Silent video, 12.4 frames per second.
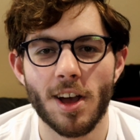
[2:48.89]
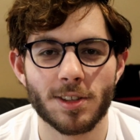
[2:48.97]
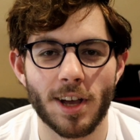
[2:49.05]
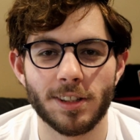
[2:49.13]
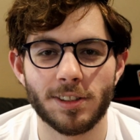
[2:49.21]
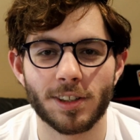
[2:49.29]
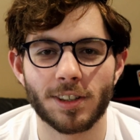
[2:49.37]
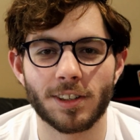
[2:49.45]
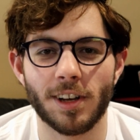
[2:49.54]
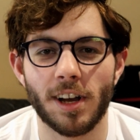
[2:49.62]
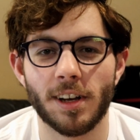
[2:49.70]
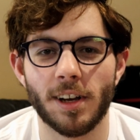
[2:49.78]
So I
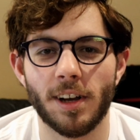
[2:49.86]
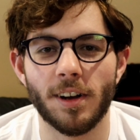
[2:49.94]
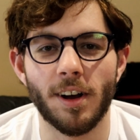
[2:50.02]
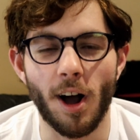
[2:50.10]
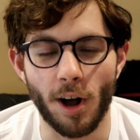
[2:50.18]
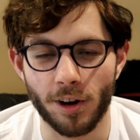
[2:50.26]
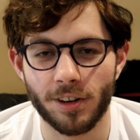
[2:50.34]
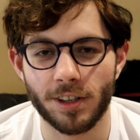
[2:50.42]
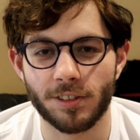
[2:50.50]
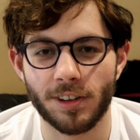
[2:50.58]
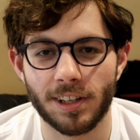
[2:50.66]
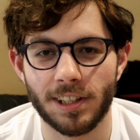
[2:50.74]
took art
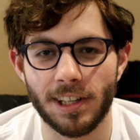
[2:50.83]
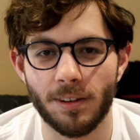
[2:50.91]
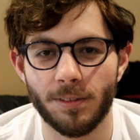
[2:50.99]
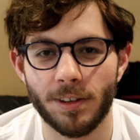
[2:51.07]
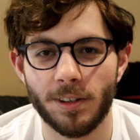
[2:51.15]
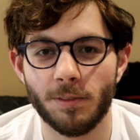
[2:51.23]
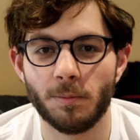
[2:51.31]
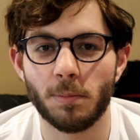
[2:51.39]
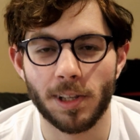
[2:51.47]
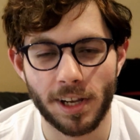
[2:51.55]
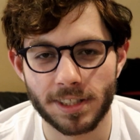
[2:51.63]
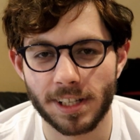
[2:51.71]
in grade 11,
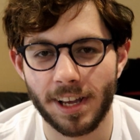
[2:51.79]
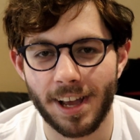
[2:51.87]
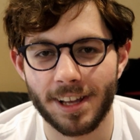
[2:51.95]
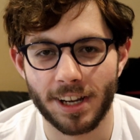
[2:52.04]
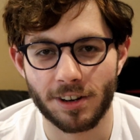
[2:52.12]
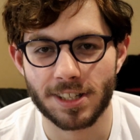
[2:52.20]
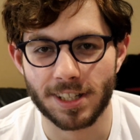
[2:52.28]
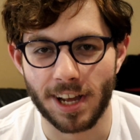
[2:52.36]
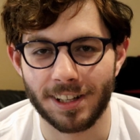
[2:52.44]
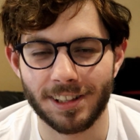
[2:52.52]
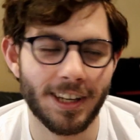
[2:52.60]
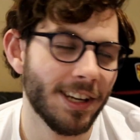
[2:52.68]
plus I had
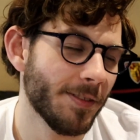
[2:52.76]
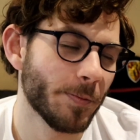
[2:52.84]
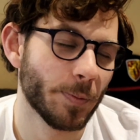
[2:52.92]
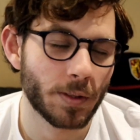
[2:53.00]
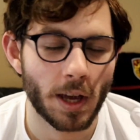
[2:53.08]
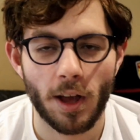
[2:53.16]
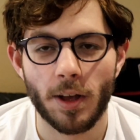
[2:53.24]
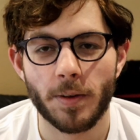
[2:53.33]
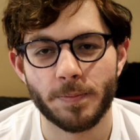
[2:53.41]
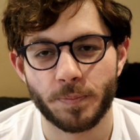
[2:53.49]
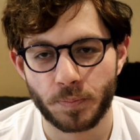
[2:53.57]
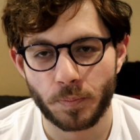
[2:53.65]
hairstyling.
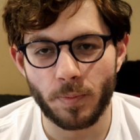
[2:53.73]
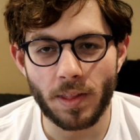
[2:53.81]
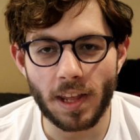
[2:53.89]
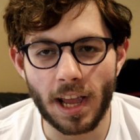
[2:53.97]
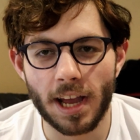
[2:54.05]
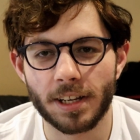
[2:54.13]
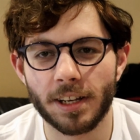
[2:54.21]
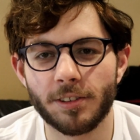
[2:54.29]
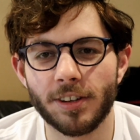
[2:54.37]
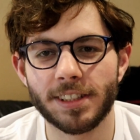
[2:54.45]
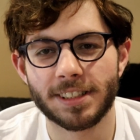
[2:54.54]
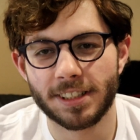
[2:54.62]
I did
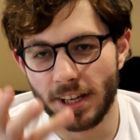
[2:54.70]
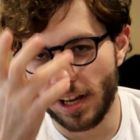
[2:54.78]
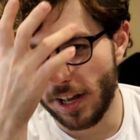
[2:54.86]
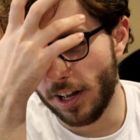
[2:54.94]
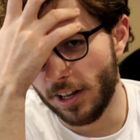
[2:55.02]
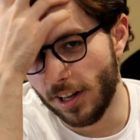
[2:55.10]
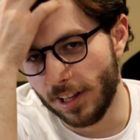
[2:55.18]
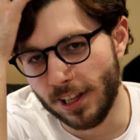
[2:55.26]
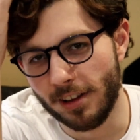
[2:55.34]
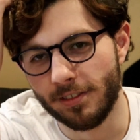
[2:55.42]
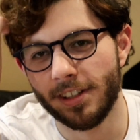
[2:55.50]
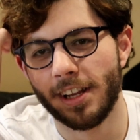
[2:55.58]
grade
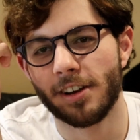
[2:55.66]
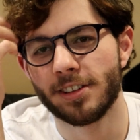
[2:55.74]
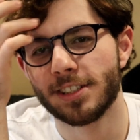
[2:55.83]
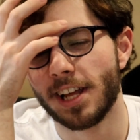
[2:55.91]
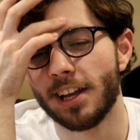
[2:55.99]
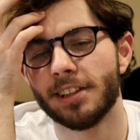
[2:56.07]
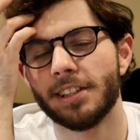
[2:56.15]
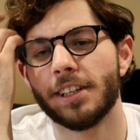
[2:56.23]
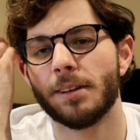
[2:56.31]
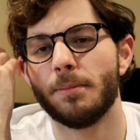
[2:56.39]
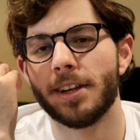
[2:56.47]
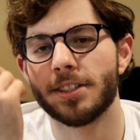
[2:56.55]
11
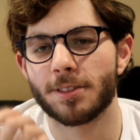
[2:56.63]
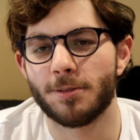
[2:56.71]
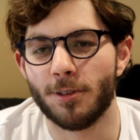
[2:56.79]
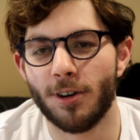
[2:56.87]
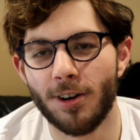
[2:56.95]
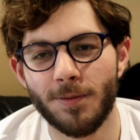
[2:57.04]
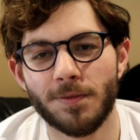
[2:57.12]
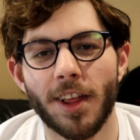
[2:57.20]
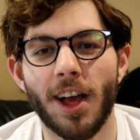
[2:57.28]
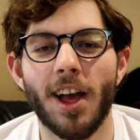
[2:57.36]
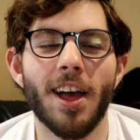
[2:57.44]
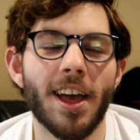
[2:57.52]
hairstyling in my school.
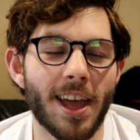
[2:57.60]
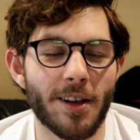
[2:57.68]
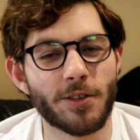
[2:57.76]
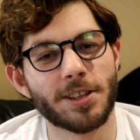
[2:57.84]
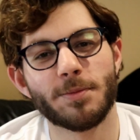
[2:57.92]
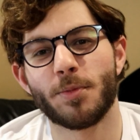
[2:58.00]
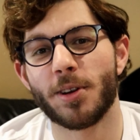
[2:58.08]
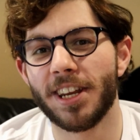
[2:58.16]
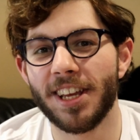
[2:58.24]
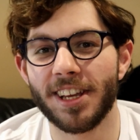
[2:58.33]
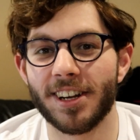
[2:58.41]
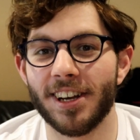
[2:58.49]
It was
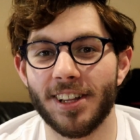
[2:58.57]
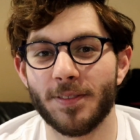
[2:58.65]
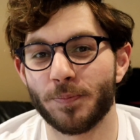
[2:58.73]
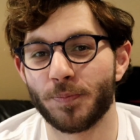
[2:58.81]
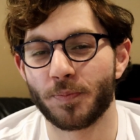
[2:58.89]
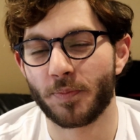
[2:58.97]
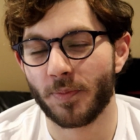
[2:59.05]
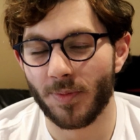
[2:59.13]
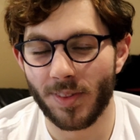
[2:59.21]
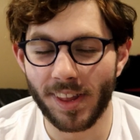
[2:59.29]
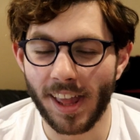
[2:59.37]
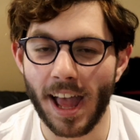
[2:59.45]
pretty good.
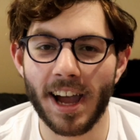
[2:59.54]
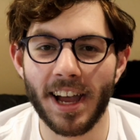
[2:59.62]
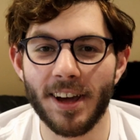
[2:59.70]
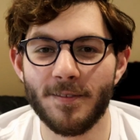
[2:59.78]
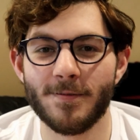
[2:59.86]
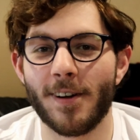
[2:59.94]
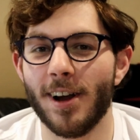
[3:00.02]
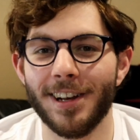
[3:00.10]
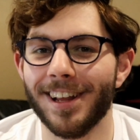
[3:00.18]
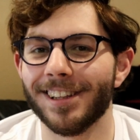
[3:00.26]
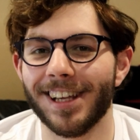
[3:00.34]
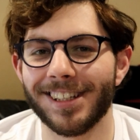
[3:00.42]
I had
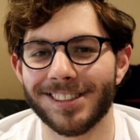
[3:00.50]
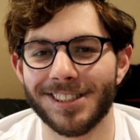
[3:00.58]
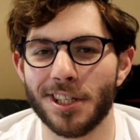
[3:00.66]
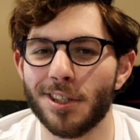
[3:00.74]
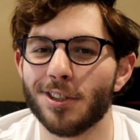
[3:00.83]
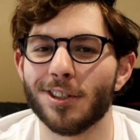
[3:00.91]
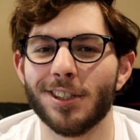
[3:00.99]
fun. I liked the teacher.